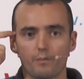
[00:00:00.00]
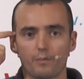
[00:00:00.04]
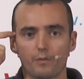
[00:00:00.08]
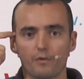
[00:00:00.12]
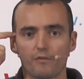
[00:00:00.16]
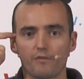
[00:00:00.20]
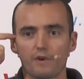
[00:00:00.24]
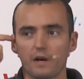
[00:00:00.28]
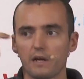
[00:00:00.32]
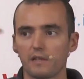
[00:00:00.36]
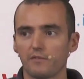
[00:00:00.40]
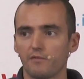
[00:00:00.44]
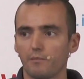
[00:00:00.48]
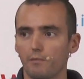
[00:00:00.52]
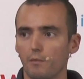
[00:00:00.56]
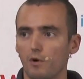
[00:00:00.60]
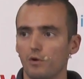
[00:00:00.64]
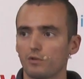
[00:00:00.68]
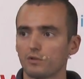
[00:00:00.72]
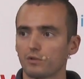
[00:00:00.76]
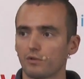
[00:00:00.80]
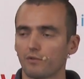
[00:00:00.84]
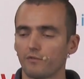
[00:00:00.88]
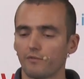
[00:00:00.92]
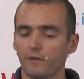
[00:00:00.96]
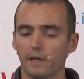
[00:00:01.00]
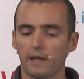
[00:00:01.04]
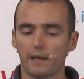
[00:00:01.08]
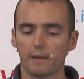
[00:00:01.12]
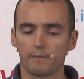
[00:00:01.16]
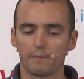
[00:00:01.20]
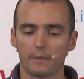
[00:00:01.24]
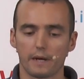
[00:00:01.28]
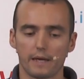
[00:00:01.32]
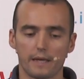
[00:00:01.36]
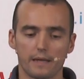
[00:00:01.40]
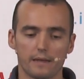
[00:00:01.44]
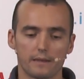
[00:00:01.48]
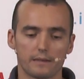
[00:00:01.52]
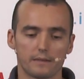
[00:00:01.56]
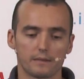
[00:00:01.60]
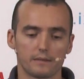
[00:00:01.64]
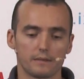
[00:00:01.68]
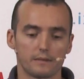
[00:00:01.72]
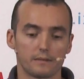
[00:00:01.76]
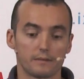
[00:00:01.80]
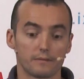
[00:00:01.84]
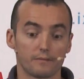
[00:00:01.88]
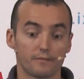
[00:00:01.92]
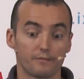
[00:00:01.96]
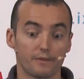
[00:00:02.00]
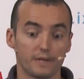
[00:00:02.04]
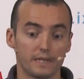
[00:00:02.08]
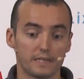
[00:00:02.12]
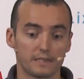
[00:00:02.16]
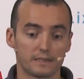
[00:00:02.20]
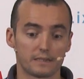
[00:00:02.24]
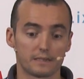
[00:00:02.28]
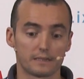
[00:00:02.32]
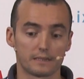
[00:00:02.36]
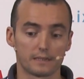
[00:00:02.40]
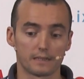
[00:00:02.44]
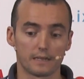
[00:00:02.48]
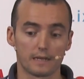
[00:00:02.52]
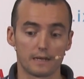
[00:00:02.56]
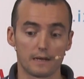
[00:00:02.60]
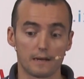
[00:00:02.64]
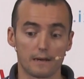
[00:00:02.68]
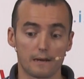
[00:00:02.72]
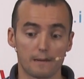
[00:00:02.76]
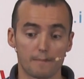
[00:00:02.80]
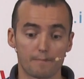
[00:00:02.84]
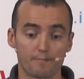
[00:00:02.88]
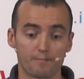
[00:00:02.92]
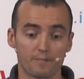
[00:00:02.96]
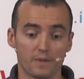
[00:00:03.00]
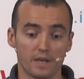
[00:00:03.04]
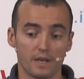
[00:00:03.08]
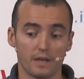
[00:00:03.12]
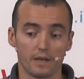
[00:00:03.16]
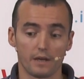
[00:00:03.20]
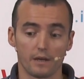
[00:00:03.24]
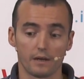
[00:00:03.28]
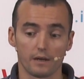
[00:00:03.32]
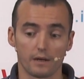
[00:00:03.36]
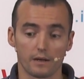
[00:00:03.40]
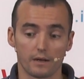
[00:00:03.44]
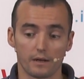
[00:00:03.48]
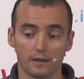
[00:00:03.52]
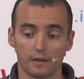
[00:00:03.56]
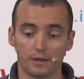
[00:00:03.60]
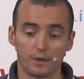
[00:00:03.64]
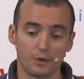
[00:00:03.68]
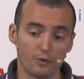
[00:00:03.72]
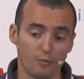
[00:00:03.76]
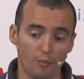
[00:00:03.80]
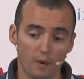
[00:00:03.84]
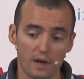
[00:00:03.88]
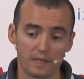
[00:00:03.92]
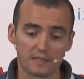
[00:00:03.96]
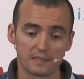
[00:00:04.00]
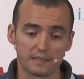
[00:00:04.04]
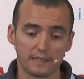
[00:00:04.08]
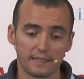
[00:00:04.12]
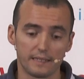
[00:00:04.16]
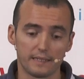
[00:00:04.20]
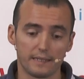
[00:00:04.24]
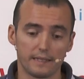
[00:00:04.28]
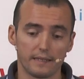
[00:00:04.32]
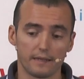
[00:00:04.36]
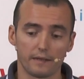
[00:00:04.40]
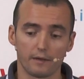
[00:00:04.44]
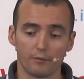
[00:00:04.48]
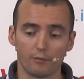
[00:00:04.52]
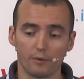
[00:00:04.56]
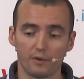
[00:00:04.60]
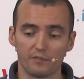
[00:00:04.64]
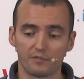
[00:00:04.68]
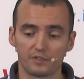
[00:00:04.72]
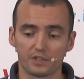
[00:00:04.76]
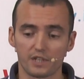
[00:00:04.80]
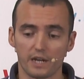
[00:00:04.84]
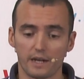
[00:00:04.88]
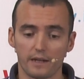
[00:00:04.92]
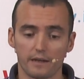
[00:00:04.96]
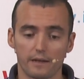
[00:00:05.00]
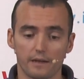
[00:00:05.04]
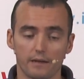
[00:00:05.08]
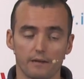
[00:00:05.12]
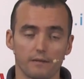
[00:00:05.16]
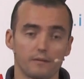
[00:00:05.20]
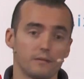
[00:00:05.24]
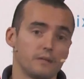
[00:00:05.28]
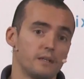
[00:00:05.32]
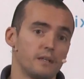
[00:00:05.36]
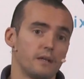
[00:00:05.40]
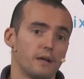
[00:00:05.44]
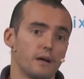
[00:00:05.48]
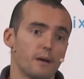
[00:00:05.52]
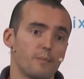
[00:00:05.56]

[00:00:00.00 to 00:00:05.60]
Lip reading: provide most of them, and there's US leading with China.